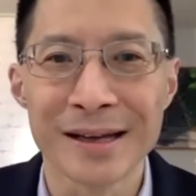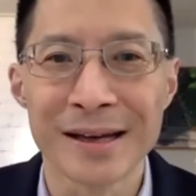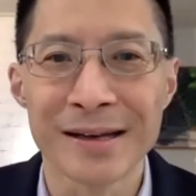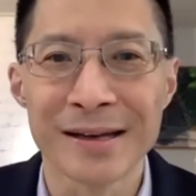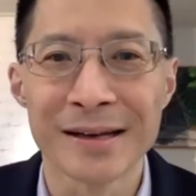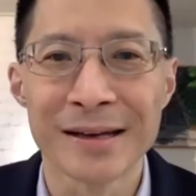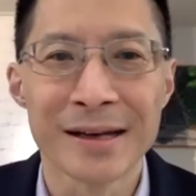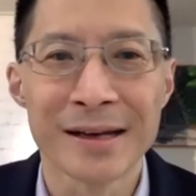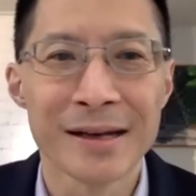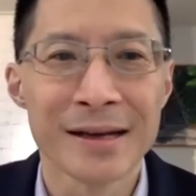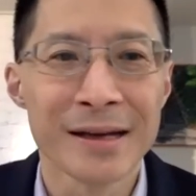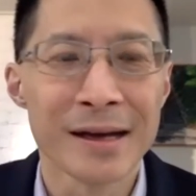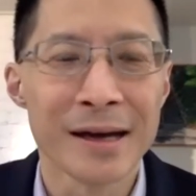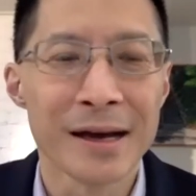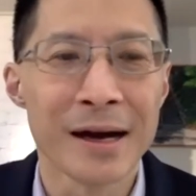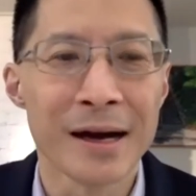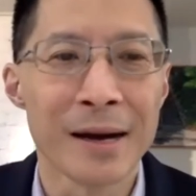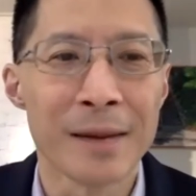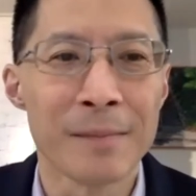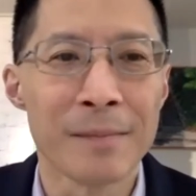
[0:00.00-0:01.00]
And mm-hmm.
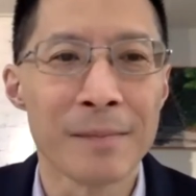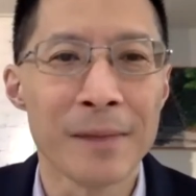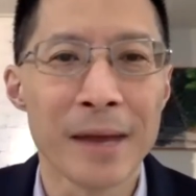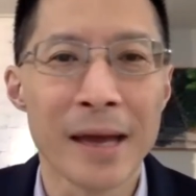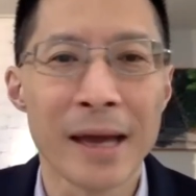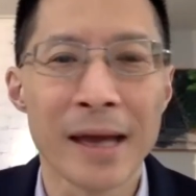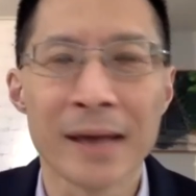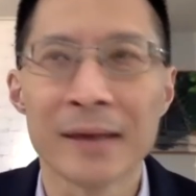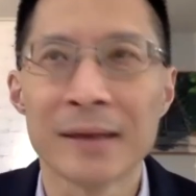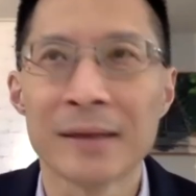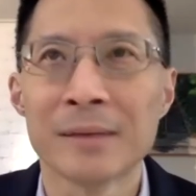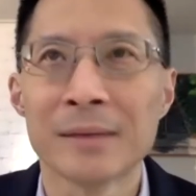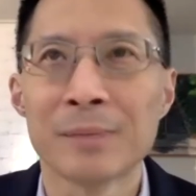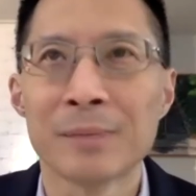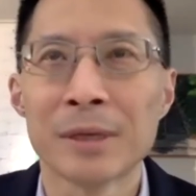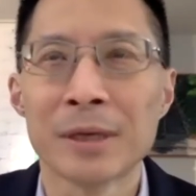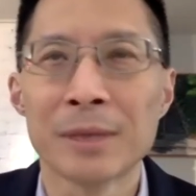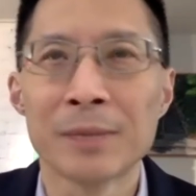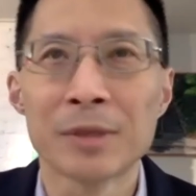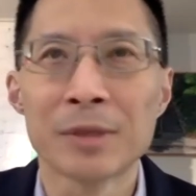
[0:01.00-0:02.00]
um, and but
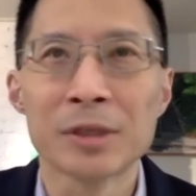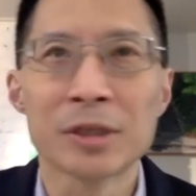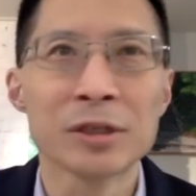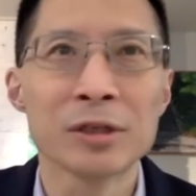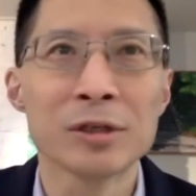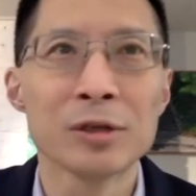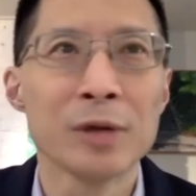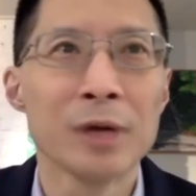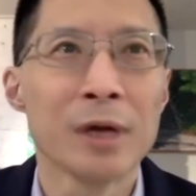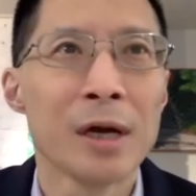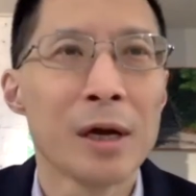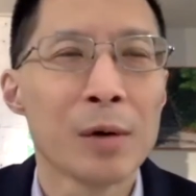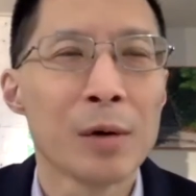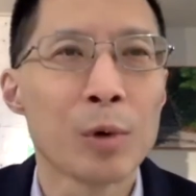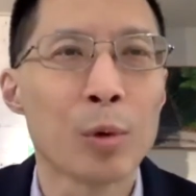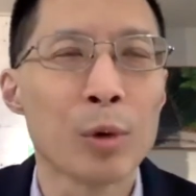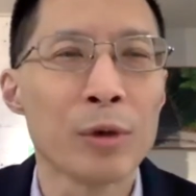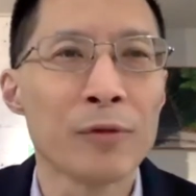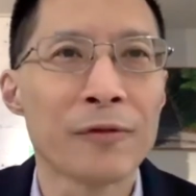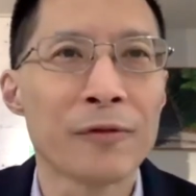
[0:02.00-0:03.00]
number two, what
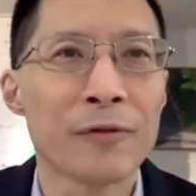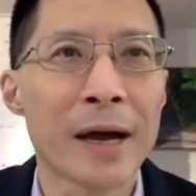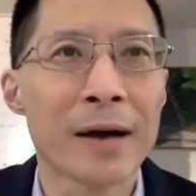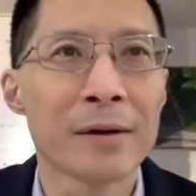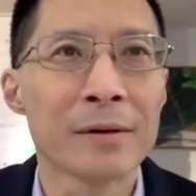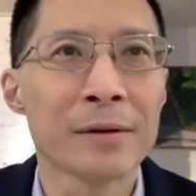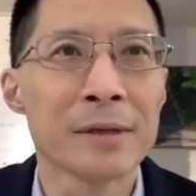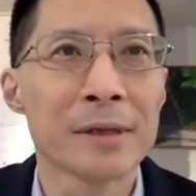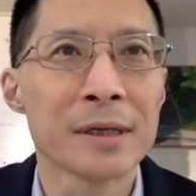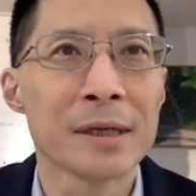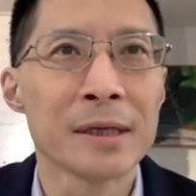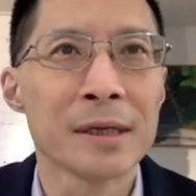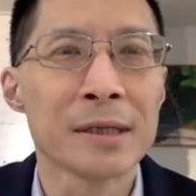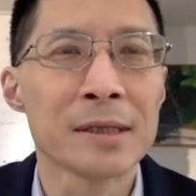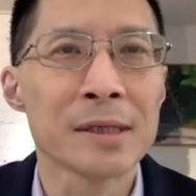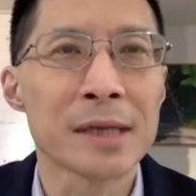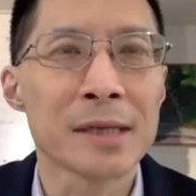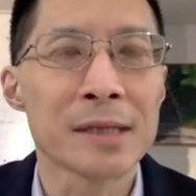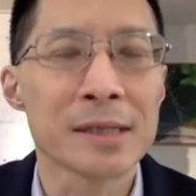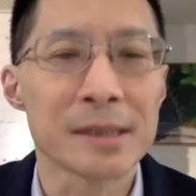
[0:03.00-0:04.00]
we found is
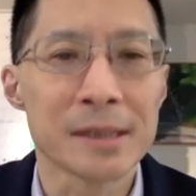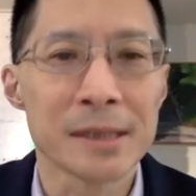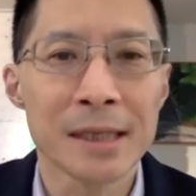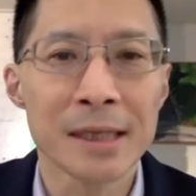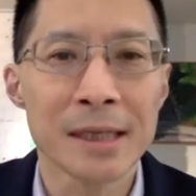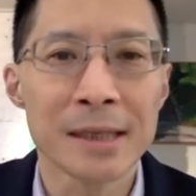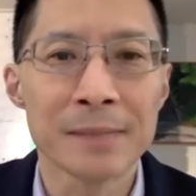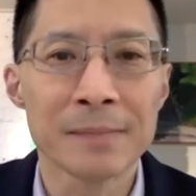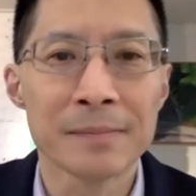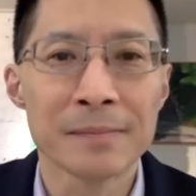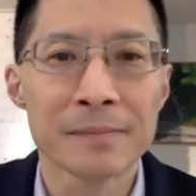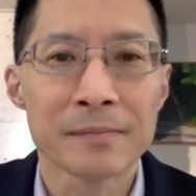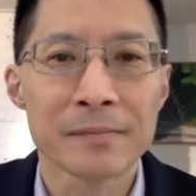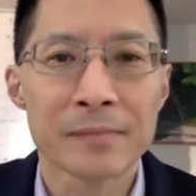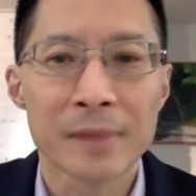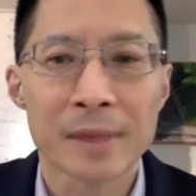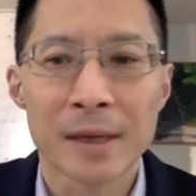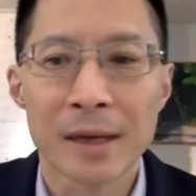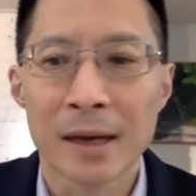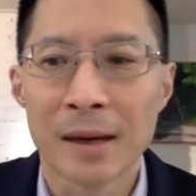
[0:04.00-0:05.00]
as a team,
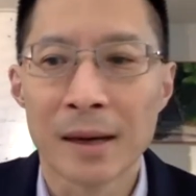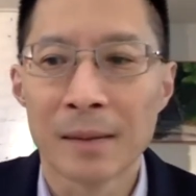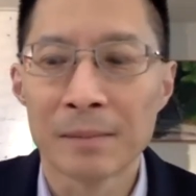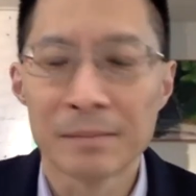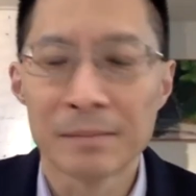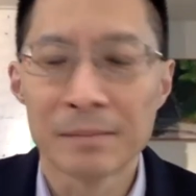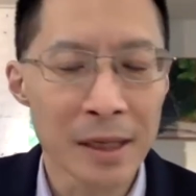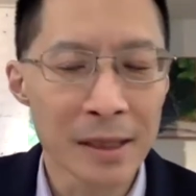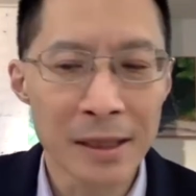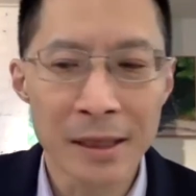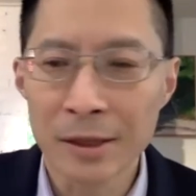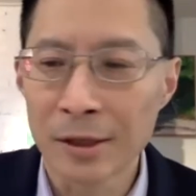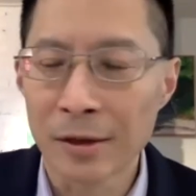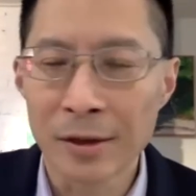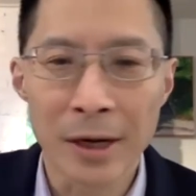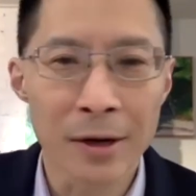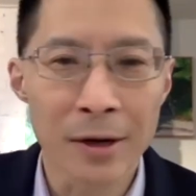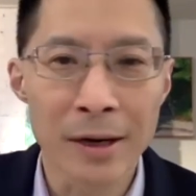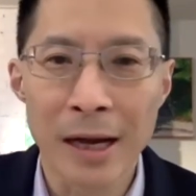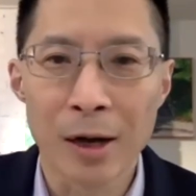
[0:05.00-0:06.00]
um, and you know, there
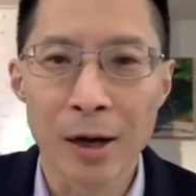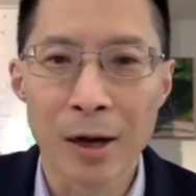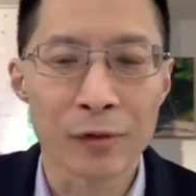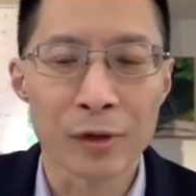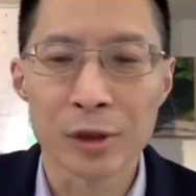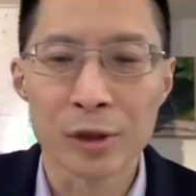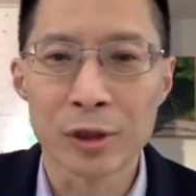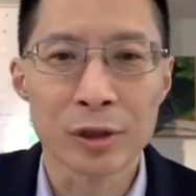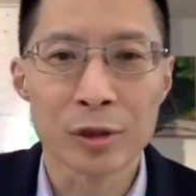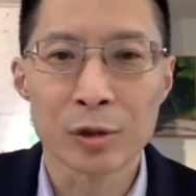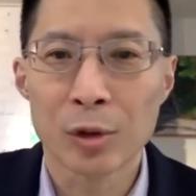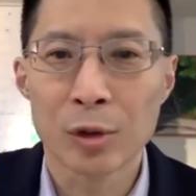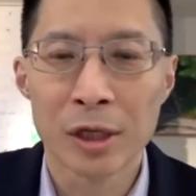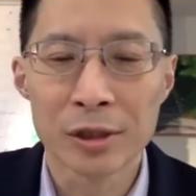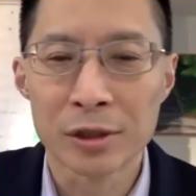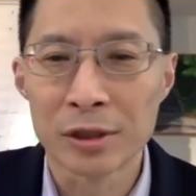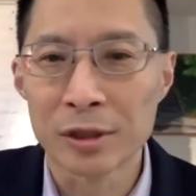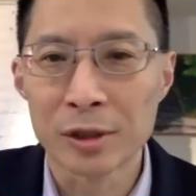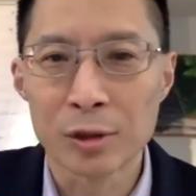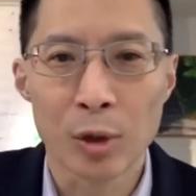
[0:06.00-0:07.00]
are now over one
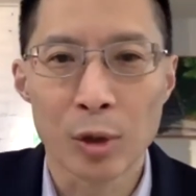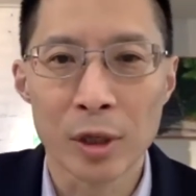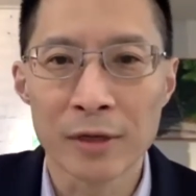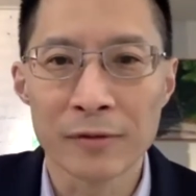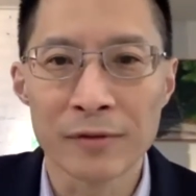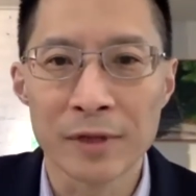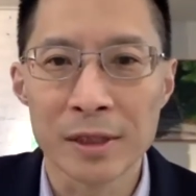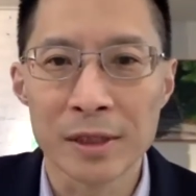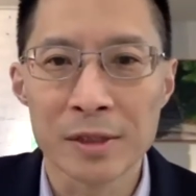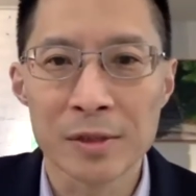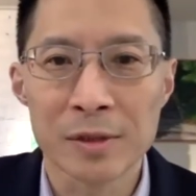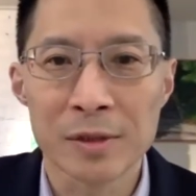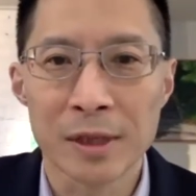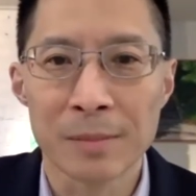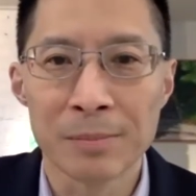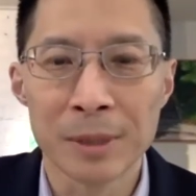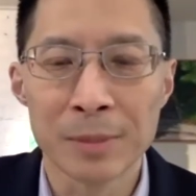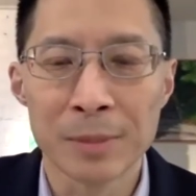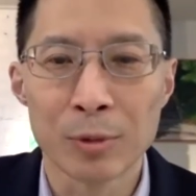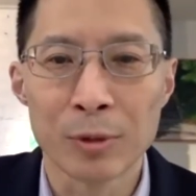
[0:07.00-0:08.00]
hundred twenty of these um,
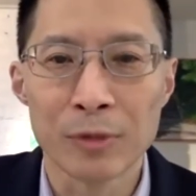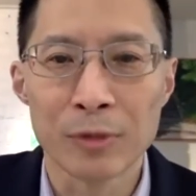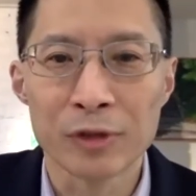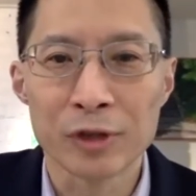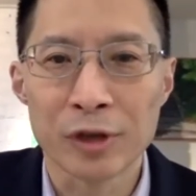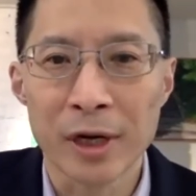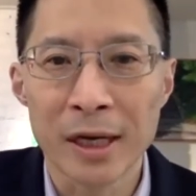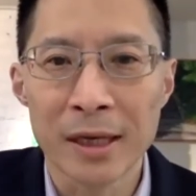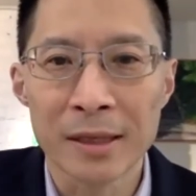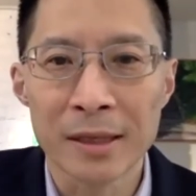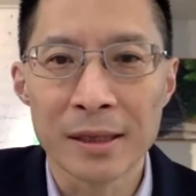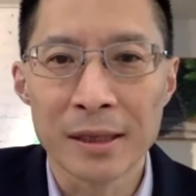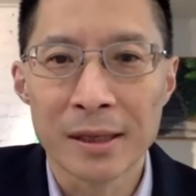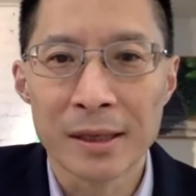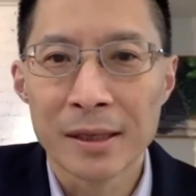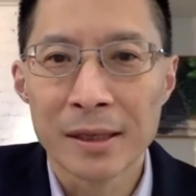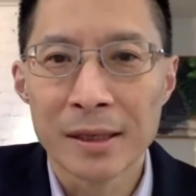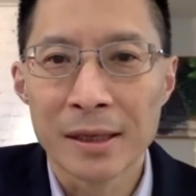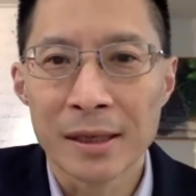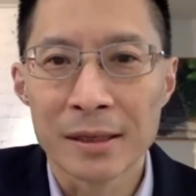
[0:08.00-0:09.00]
people we've trained
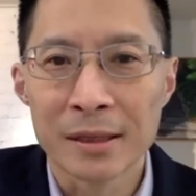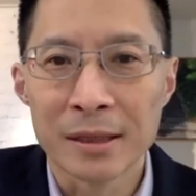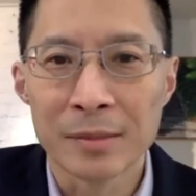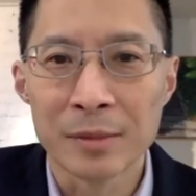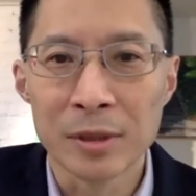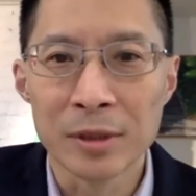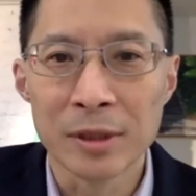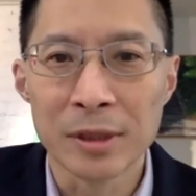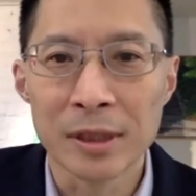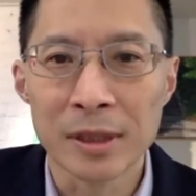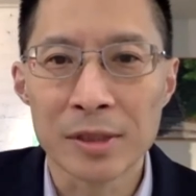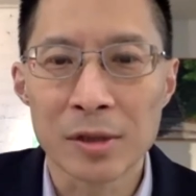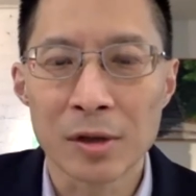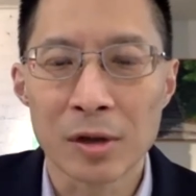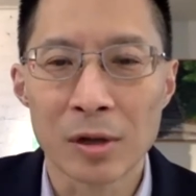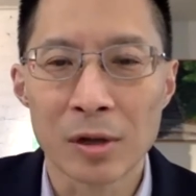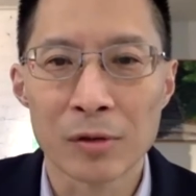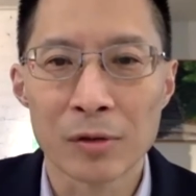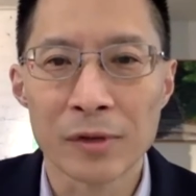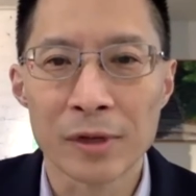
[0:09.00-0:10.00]
in communities
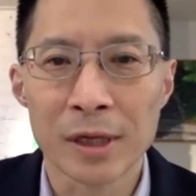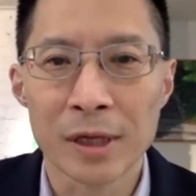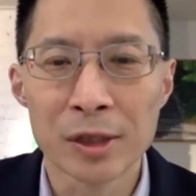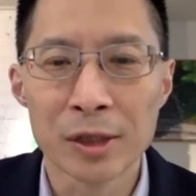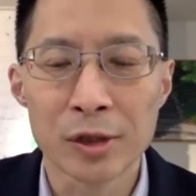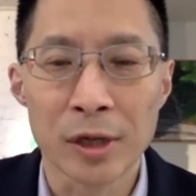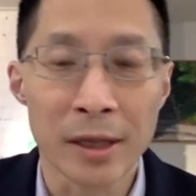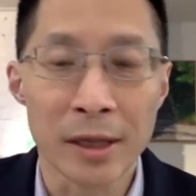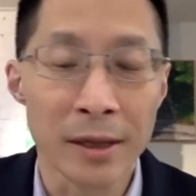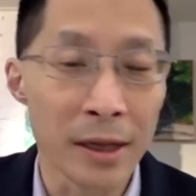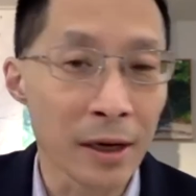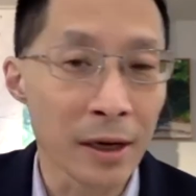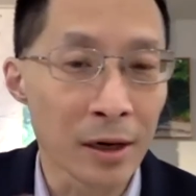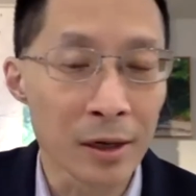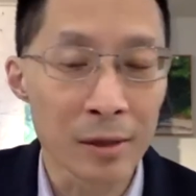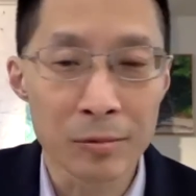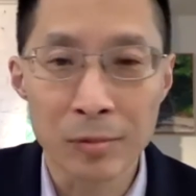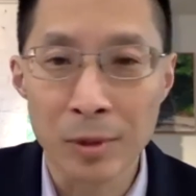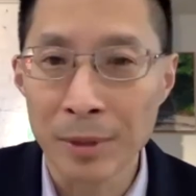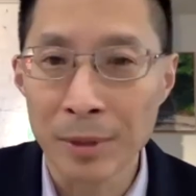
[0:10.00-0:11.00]
all over the country, and they are
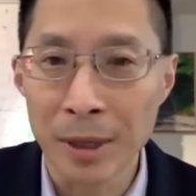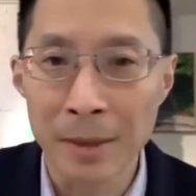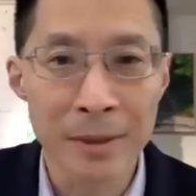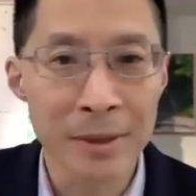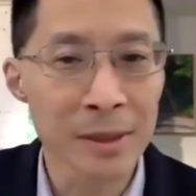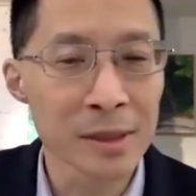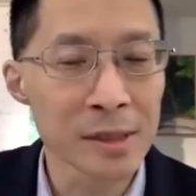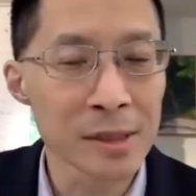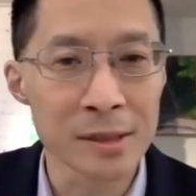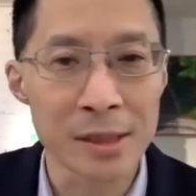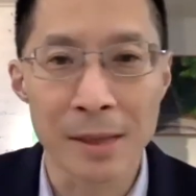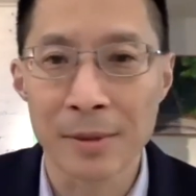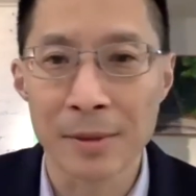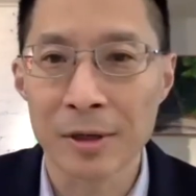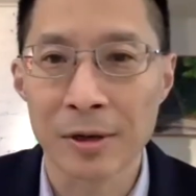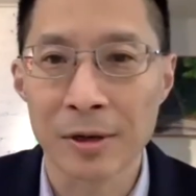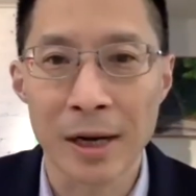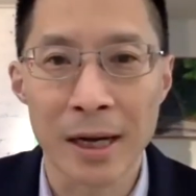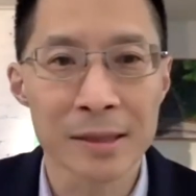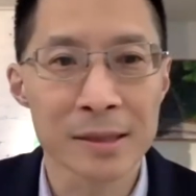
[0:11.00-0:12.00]
Republicans and
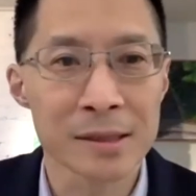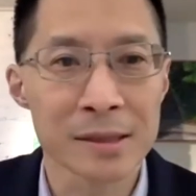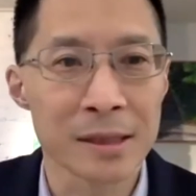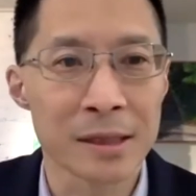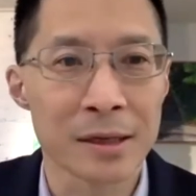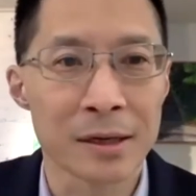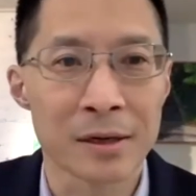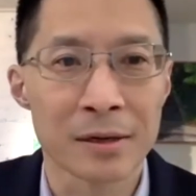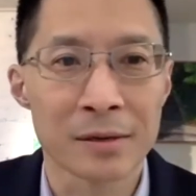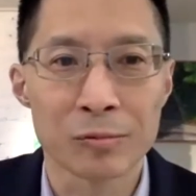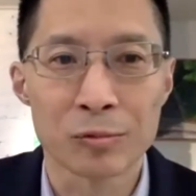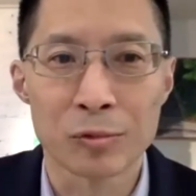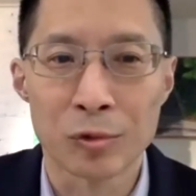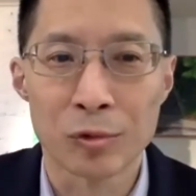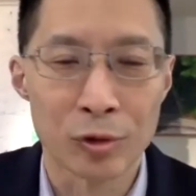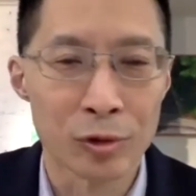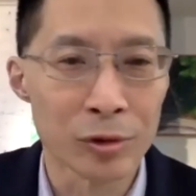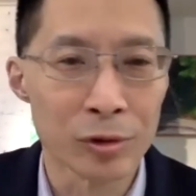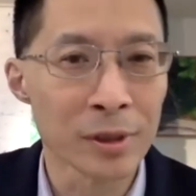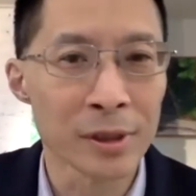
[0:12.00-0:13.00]
Democrats, they are
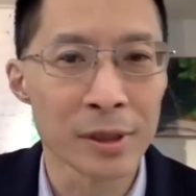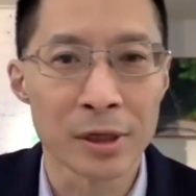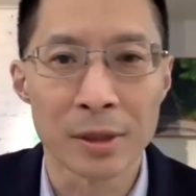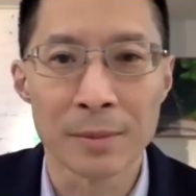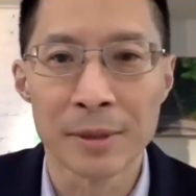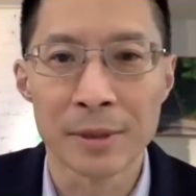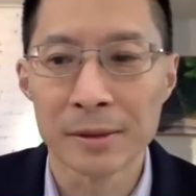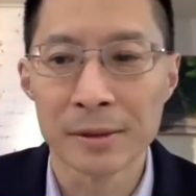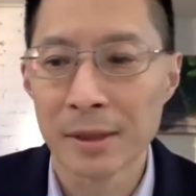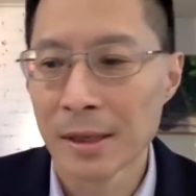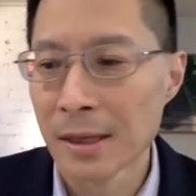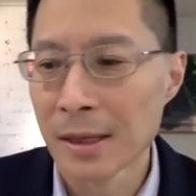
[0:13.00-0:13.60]
rural and urban,